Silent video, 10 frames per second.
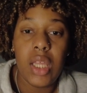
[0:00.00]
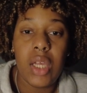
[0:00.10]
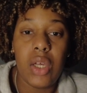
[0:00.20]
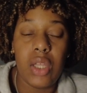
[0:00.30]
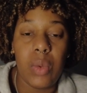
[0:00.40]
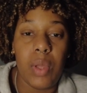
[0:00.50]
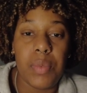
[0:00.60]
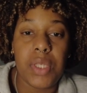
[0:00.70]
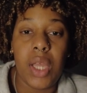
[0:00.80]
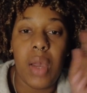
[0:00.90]
it on their
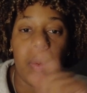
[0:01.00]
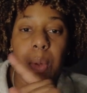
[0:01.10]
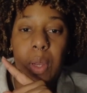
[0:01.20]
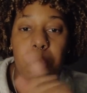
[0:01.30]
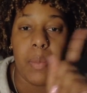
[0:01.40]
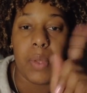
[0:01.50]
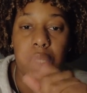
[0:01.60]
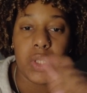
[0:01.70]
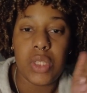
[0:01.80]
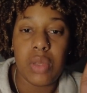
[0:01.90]
website, I'll put up a
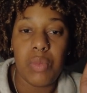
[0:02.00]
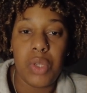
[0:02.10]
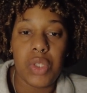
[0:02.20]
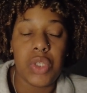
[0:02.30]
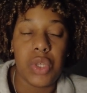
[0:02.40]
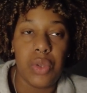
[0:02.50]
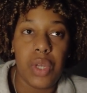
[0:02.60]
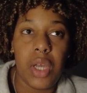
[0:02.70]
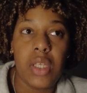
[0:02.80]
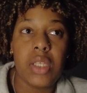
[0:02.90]
picture somewhere to show
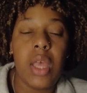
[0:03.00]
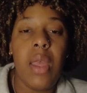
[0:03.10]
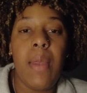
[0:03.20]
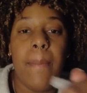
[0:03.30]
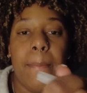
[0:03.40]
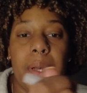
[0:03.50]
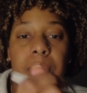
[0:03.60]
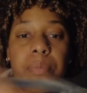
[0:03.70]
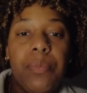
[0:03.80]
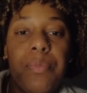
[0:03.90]
you guys.
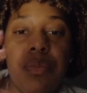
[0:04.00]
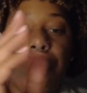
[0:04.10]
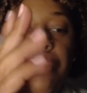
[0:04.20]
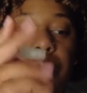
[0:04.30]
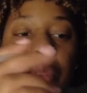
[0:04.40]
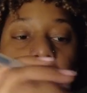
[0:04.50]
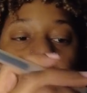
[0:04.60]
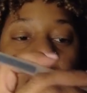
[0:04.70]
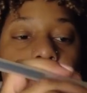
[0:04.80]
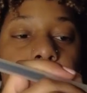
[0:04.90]
But
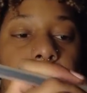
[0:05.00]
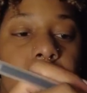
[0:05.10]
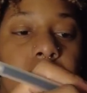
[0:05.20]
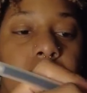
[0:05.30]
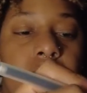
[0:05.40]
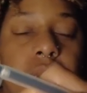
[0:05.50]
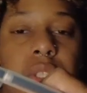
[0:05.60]
it's just this